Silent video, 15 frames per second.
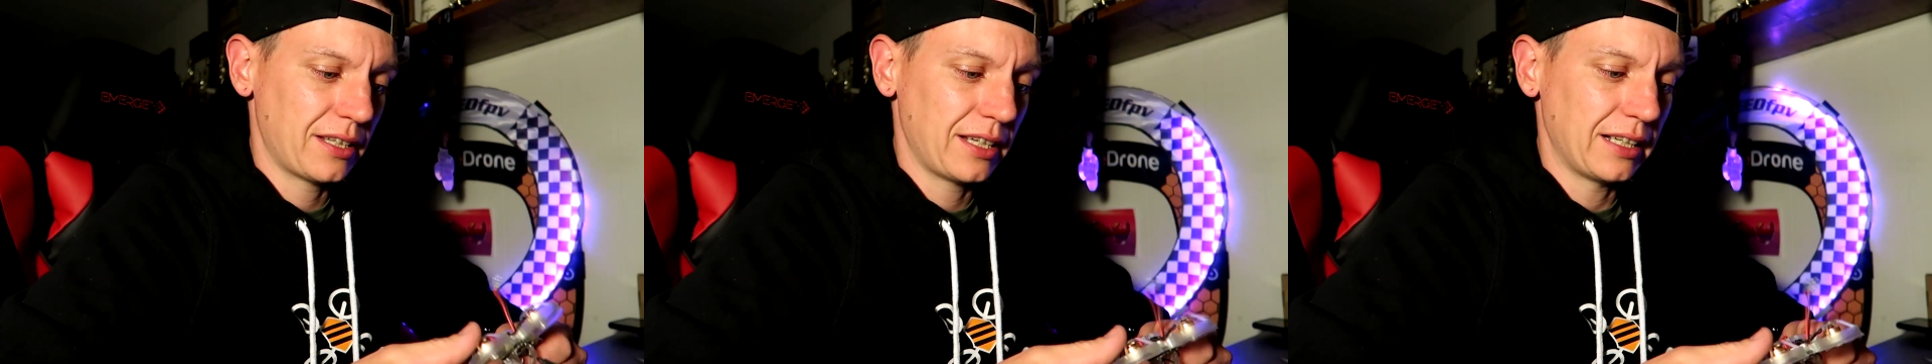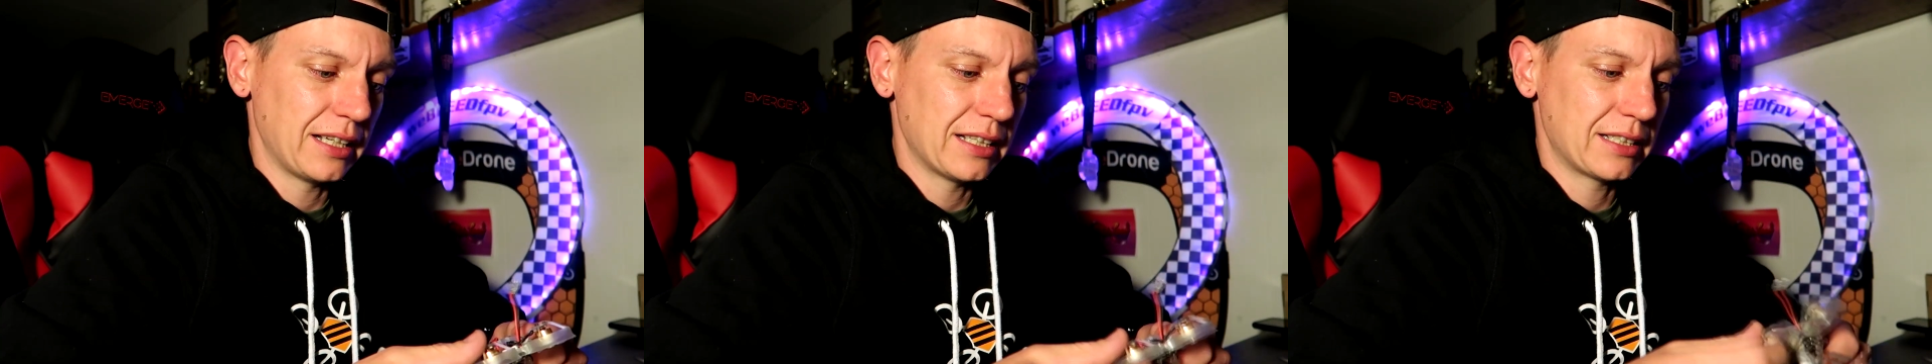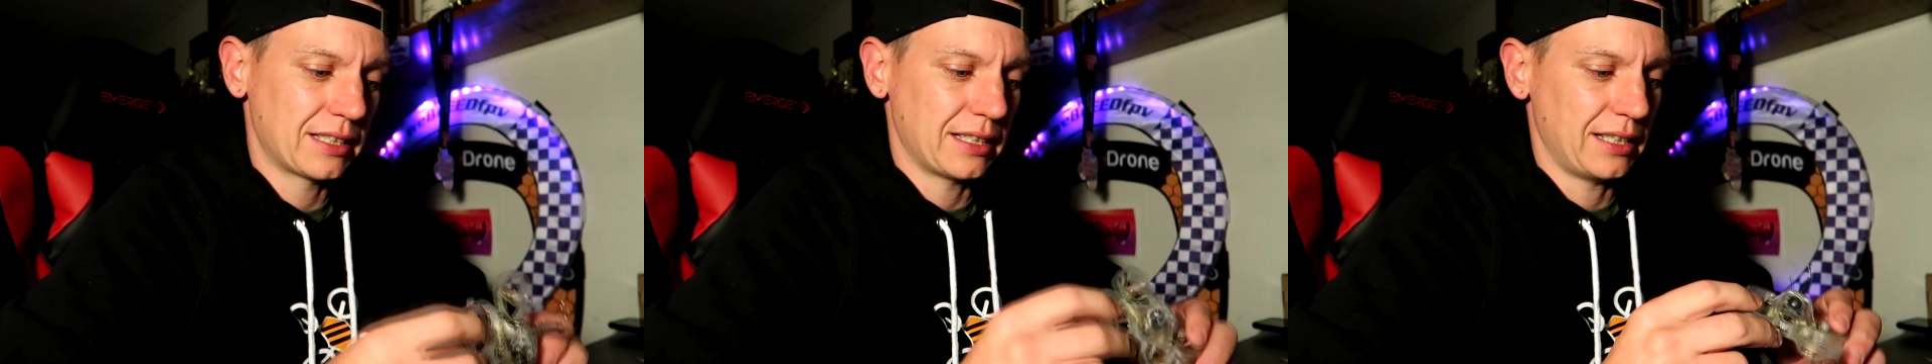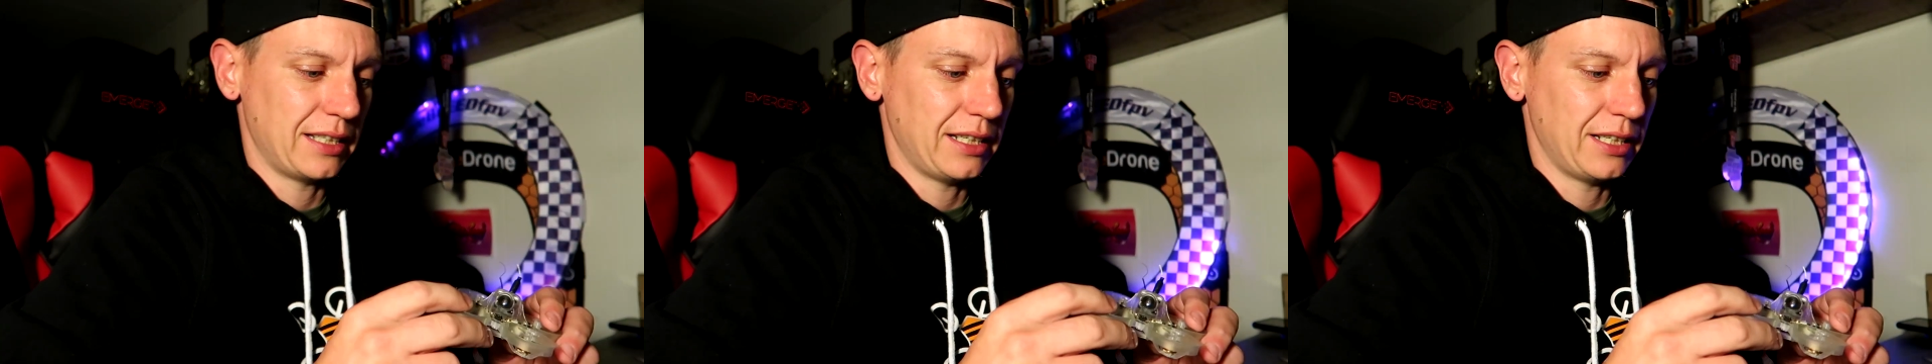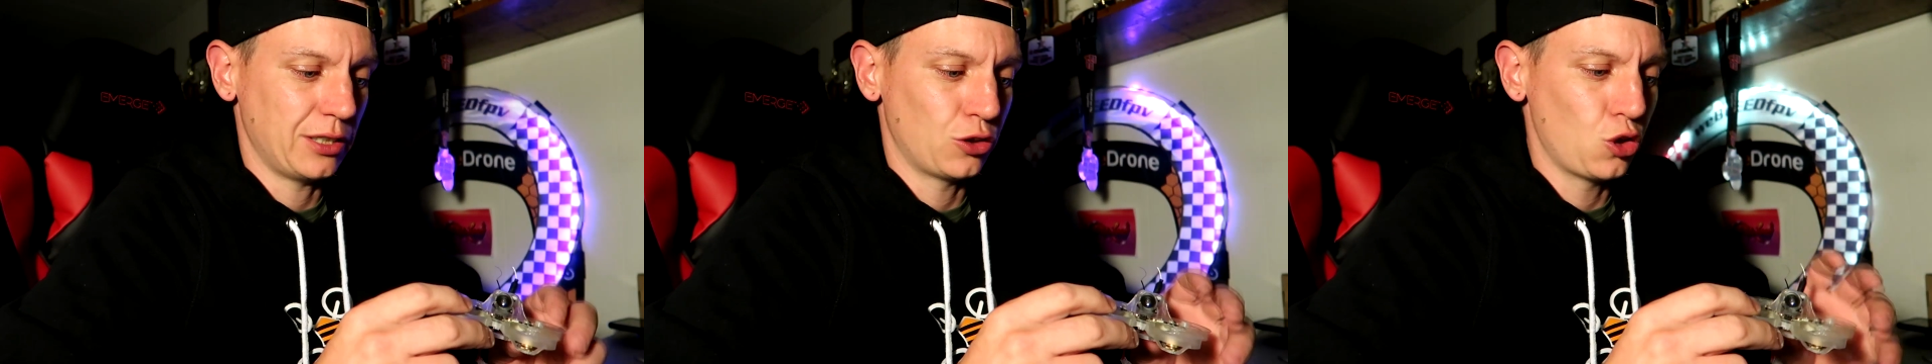thing is
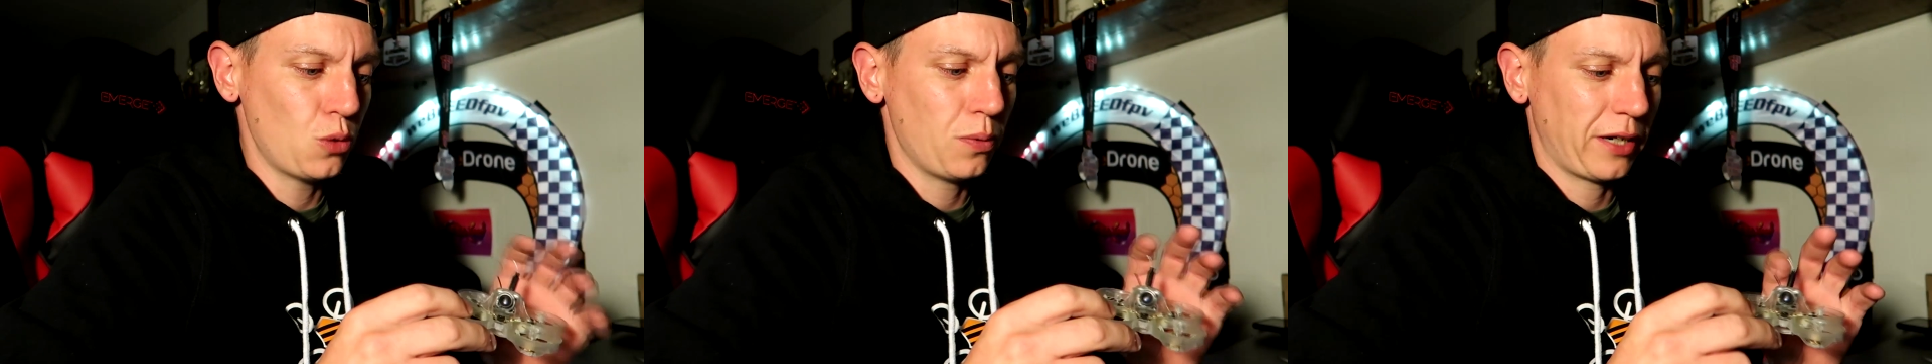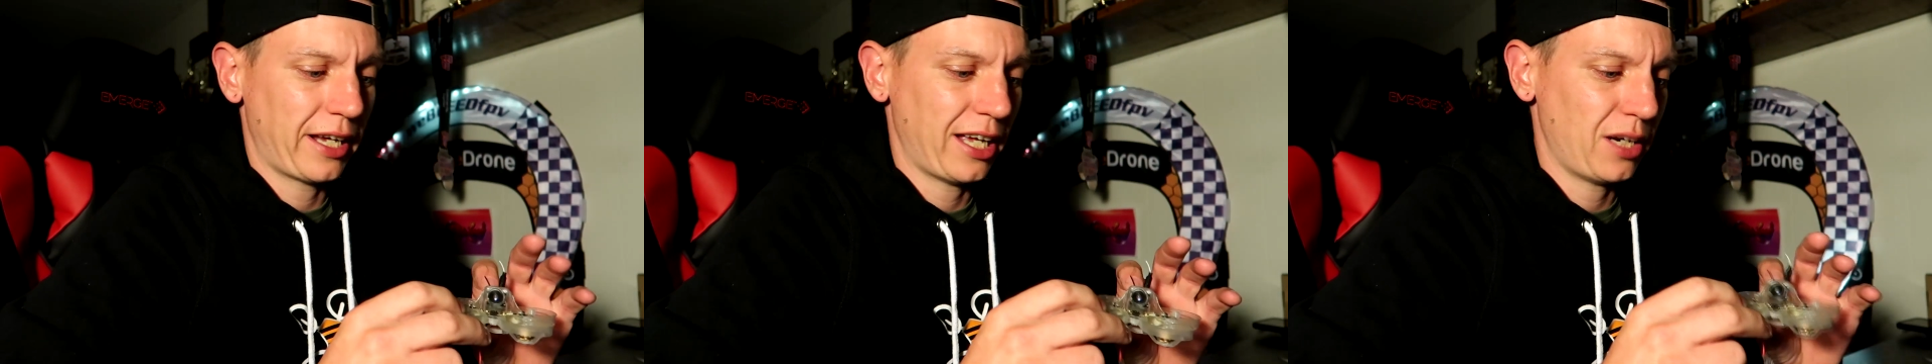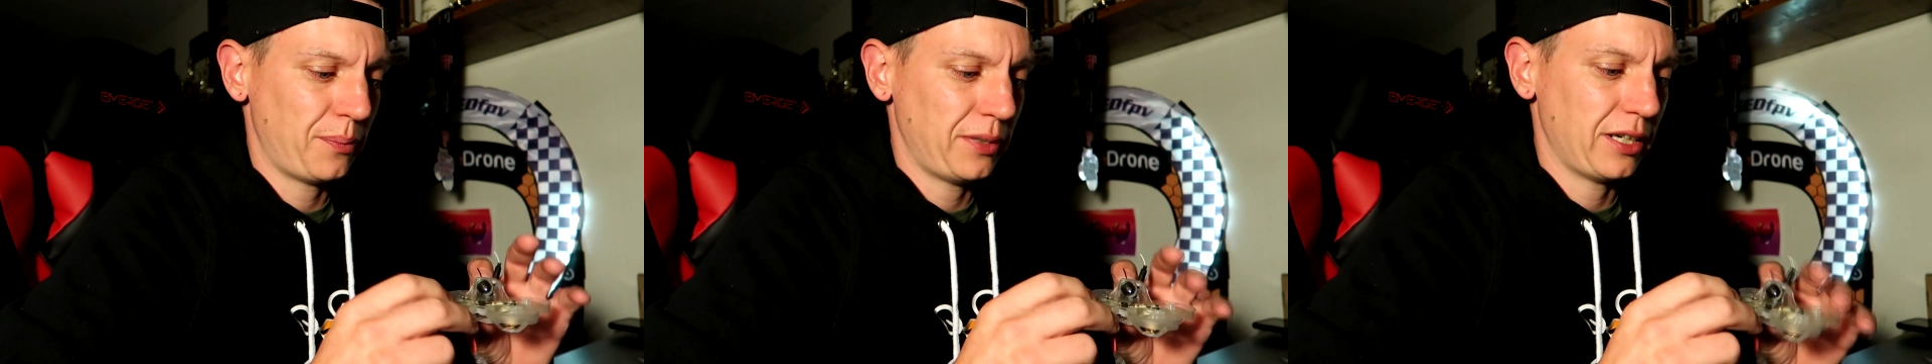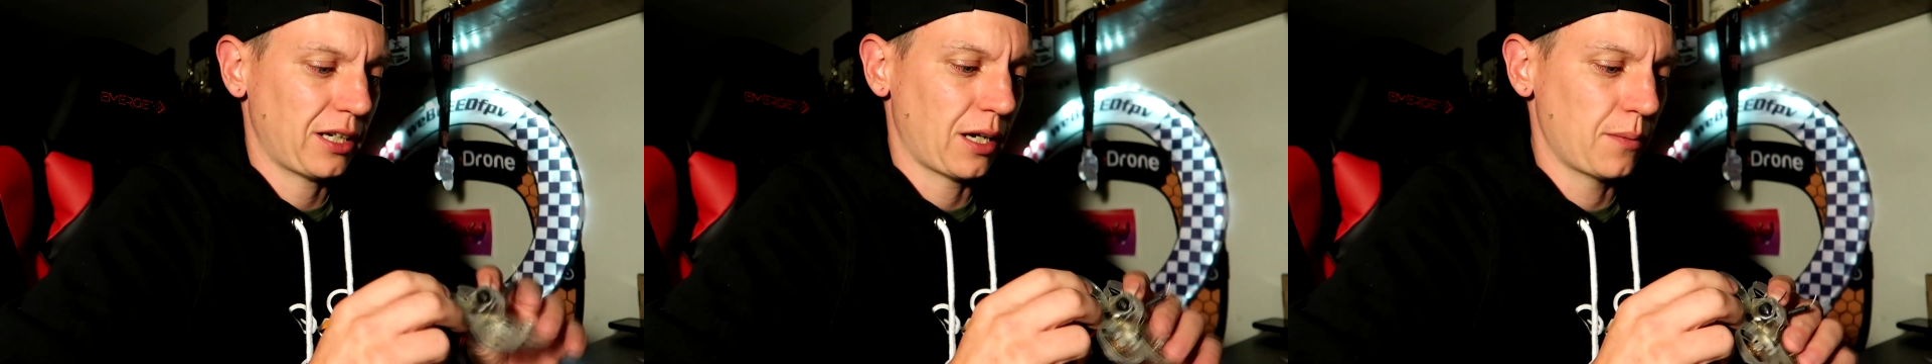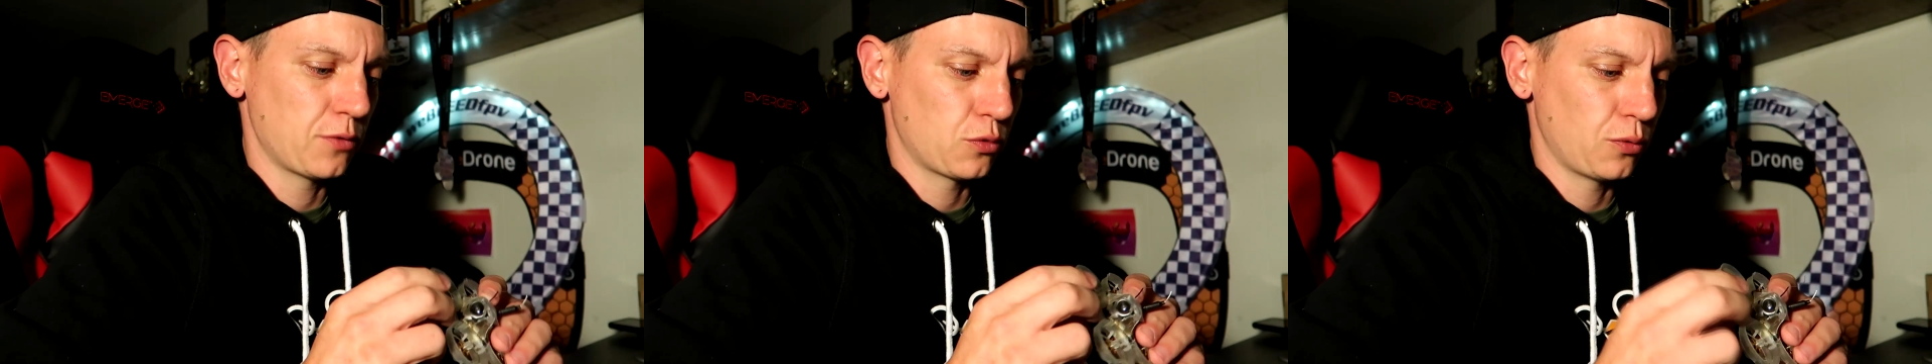the Goober Canopy that
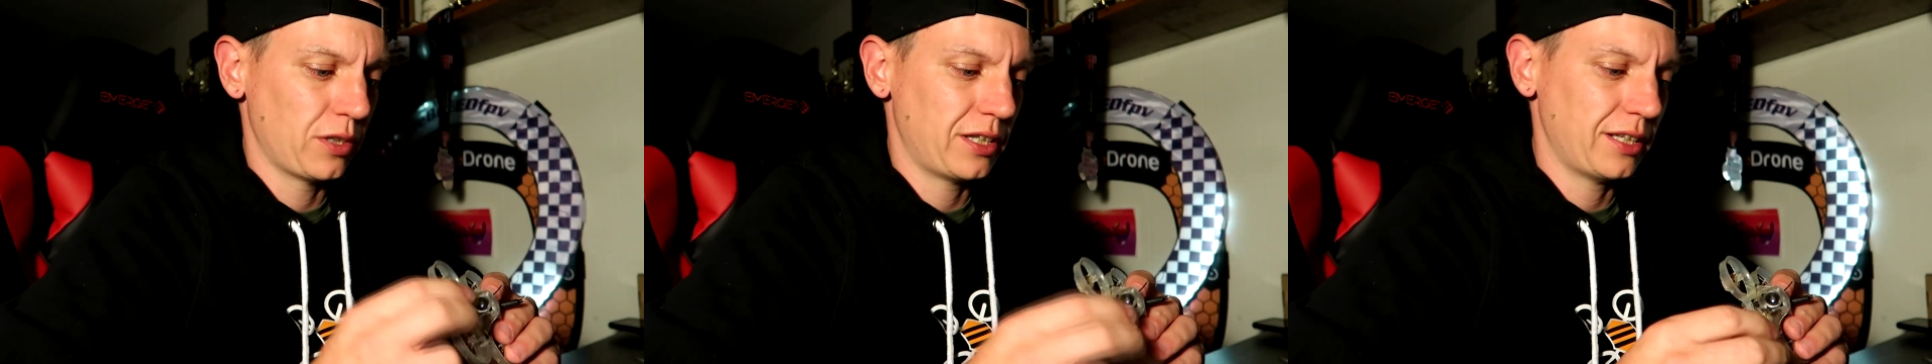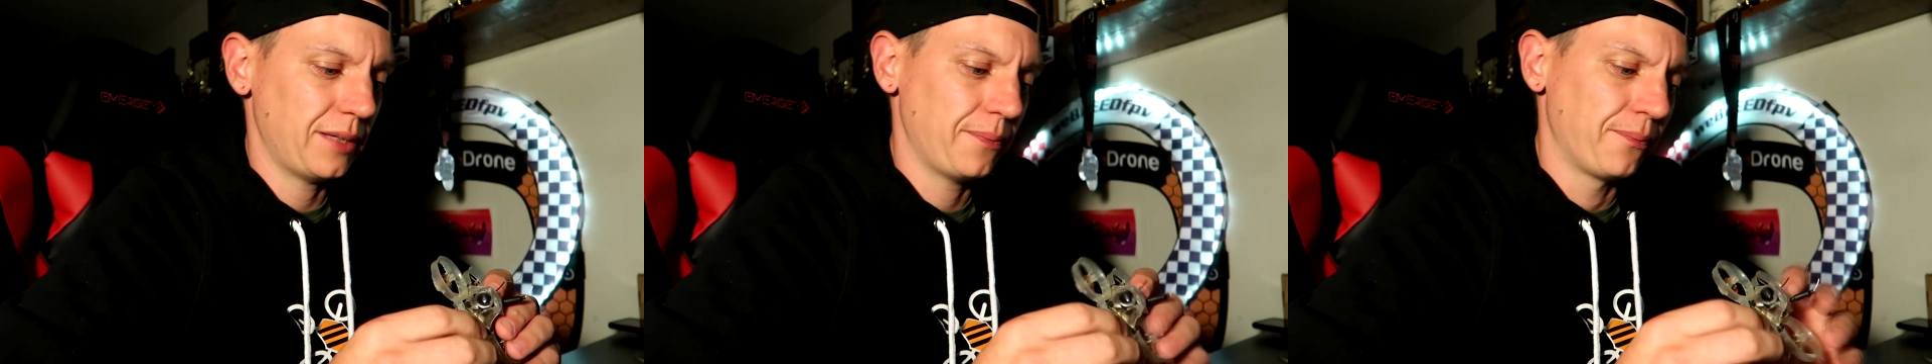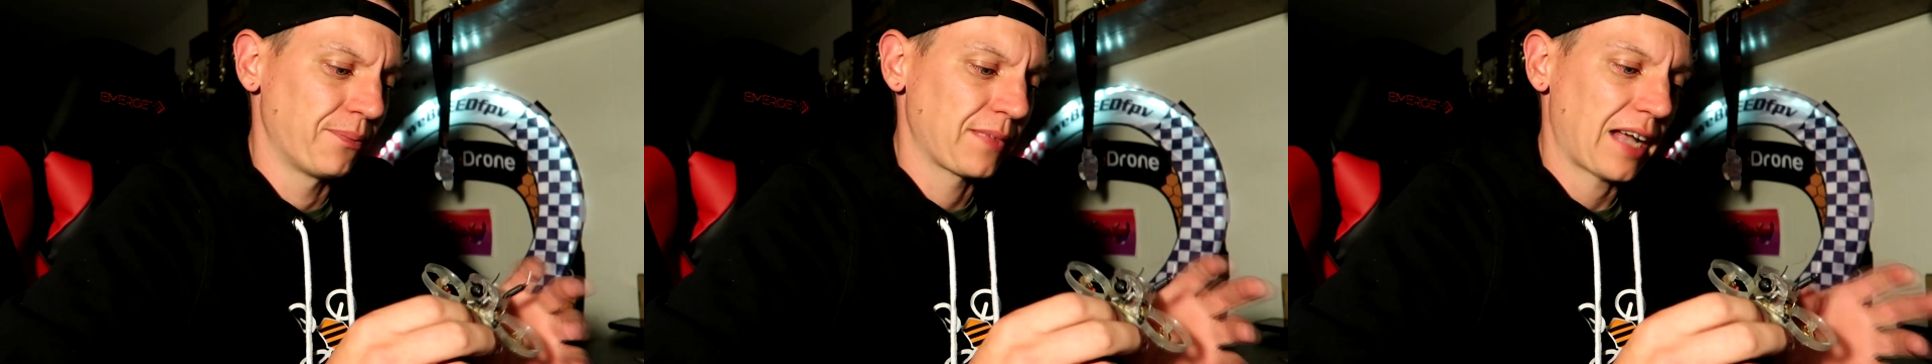comes with it.